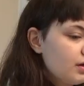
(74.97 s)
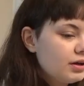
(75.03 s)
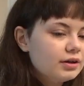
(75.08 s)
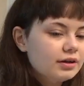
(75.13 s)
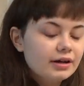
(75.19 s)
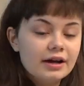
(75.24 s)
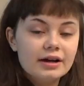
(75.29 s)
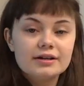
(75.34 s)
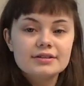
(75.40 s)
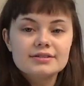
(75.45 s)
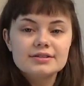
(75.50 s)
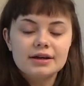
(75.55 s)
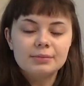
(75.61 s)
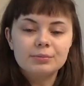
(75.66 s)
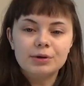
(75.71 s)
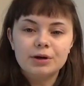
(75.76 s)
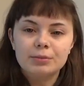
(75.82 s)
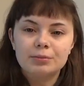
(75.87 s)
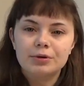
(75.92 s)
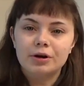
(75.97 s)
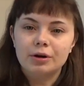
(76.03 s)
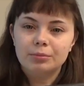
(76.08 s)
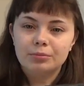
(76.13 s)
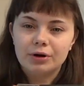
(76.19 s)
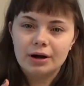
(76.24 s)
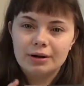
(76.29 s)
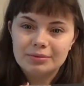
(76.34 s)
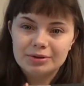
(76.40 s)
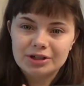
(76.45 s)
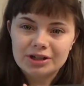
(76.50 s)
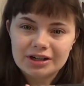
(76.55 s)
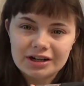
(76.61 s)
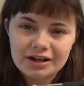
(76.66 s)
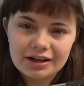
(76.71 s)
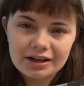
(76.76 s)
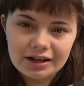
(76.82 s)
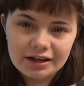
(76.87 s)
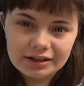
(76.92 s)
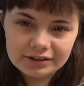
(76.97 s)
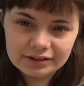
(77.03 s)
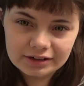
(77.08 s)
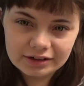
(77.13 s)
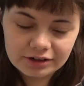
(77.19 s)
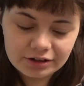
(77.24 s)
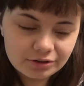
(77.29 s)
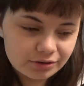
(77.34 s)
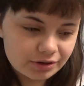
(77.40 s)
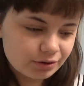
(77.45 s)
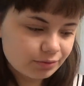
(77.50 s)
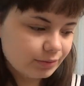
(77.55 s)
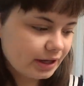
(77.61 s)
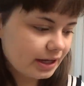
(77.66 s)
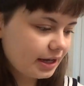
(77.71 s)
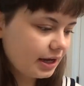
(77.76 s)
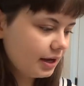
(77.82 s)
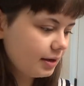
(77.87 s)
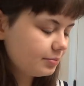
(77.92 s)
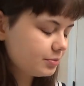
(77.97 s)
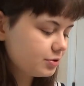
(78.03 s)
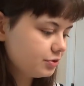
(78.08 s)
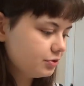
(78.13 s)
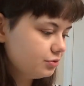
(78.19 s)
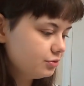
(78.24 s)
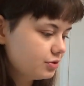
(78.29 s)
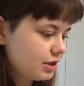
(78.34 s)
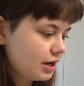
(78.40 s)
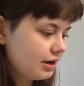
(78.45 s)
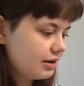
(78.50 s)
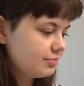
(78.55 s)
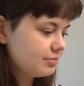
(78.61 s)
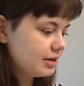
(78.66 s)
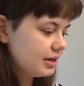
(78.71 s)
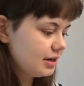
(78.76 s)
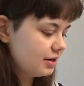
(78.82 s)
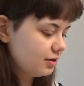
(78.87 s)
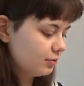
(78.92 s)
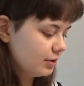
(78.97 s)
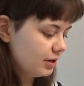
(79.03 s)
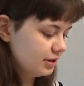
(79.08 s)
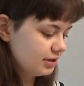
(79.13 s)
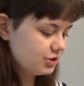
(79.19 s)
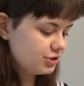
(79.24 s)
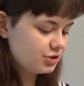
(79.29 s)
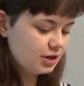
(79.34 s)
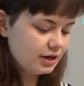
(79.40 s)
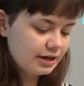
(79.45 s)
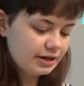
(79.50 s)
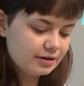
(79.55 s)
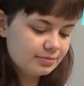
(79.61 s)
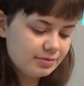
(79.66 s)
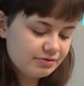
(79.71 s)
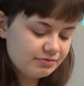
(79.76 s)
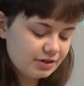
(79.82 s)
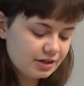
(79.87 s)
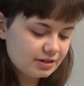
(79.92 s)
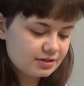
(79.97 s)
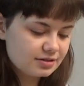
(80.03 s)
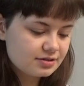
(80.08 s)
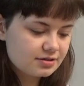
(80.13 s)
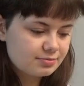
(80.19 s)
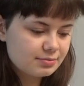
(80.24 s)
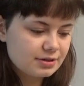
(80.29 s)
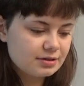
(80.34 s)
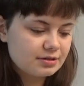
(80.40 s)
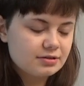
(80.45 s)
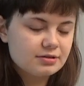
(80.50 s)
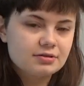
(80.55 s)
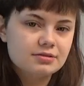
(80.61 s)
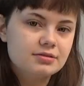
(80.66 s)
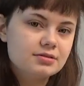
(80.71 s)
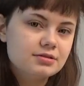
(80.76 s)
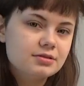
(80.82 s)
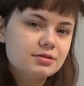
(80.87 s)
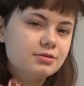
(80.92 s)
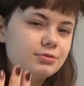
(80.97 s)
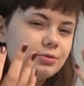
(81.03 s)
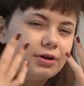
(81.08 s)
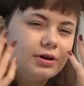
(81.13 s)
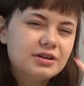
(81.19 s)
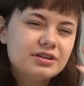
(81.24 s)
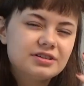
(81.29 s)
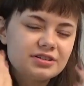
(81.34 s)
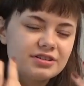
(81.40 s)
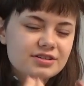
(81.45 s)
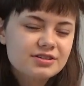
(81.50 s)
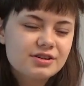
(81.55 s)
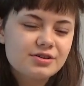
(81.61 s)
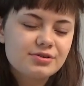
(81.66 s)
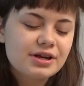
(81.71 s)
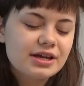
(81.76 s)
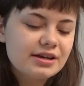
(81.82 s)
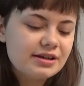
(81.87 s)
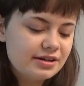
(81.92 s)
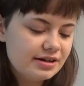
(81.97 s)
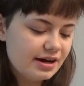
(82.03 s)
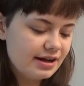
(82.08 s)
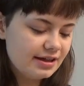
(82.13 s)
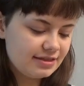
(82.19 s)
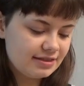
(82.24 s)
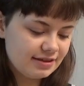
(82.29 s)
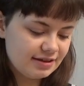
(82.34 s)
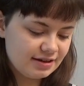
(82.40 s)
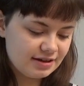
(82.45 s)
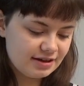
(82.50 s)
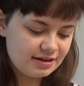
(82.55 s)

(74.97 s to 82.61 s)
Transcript: Next, I'm going to put on primer and then go get a wig cap to tie up my hair while it's drying on my face because you want it to soak in, I think.